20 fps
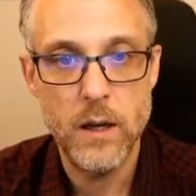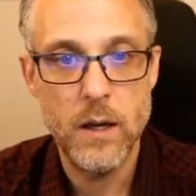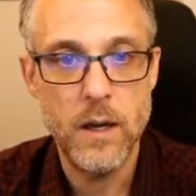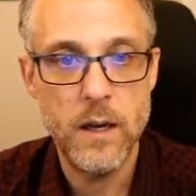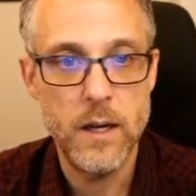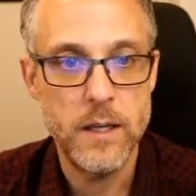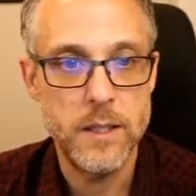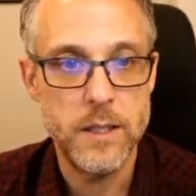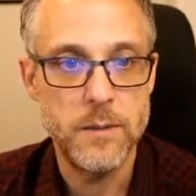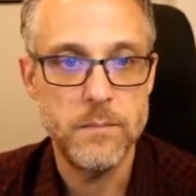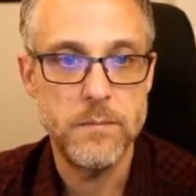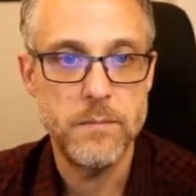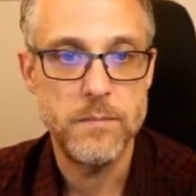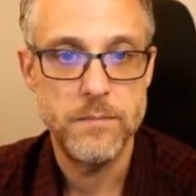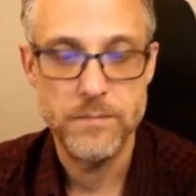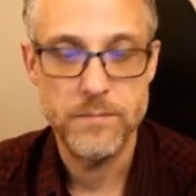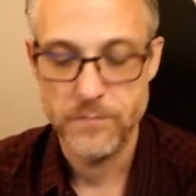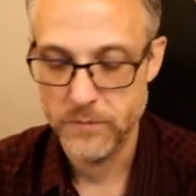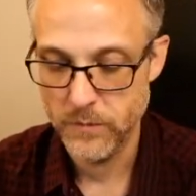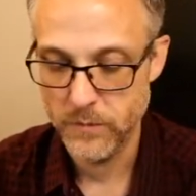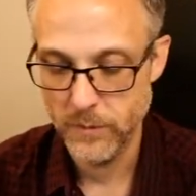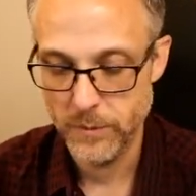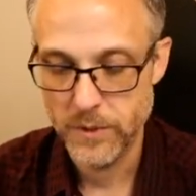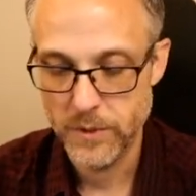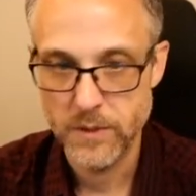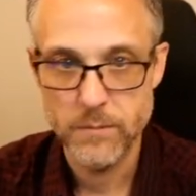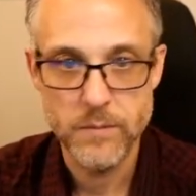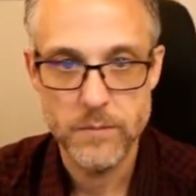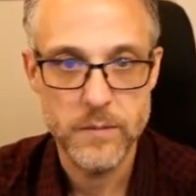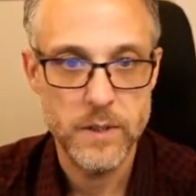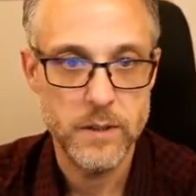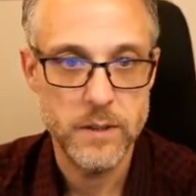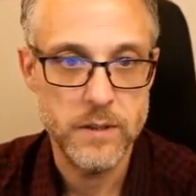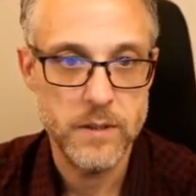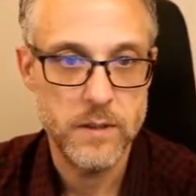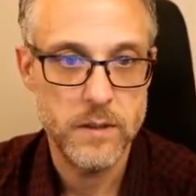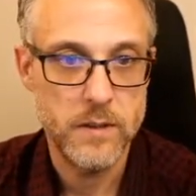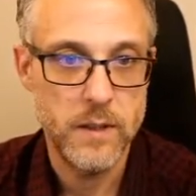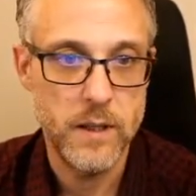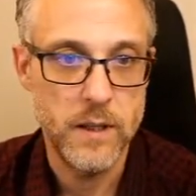Whoops,
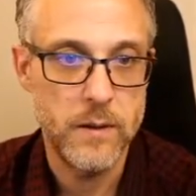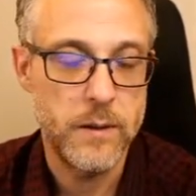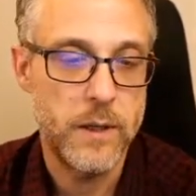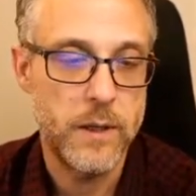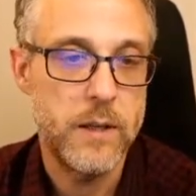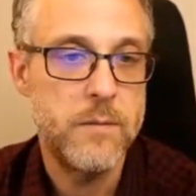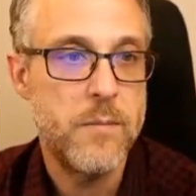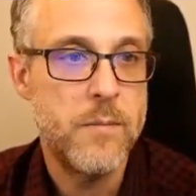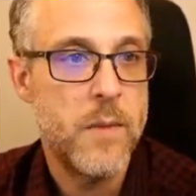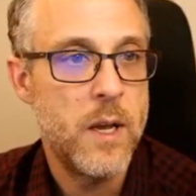there we go.